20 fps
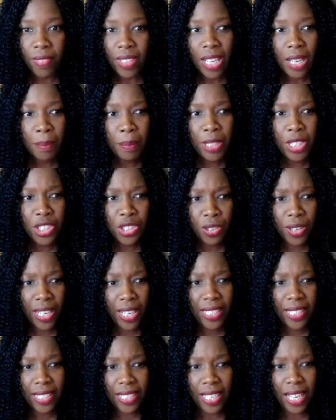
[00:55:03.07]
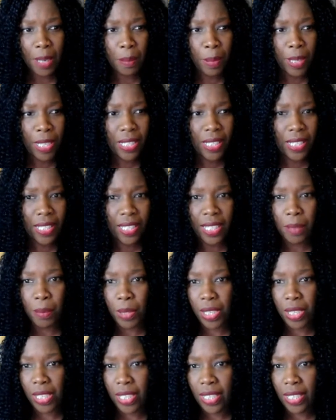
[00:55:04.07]
I'm going to try and type it and see
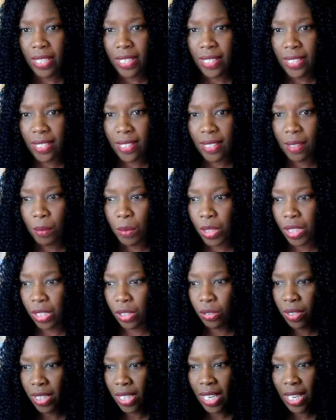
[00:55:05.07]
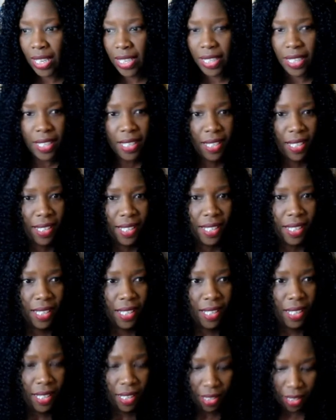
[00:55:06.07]
what it is, what it looks like.
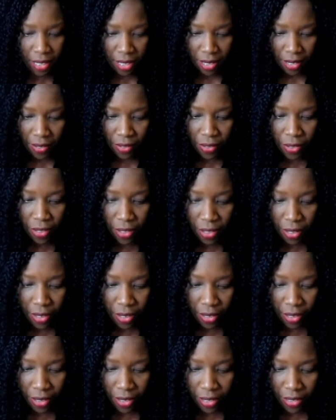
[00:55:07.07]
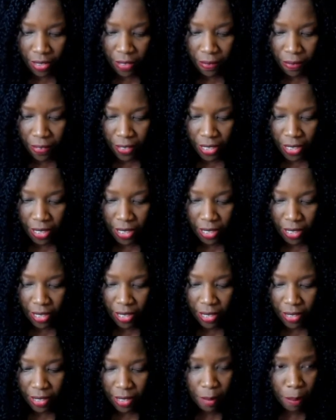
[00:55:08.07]
The divine, I
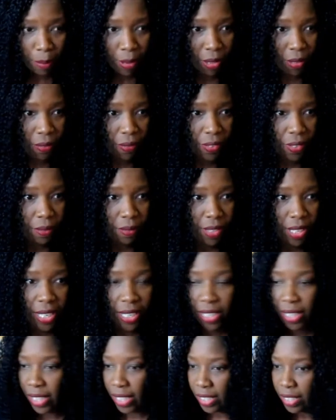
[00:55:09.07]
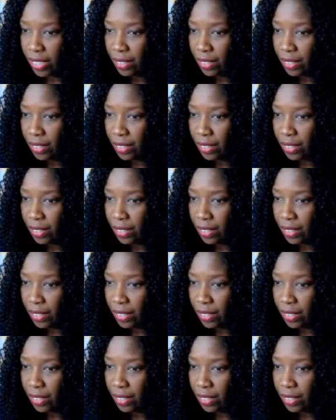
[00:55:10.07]
can't spell for anything.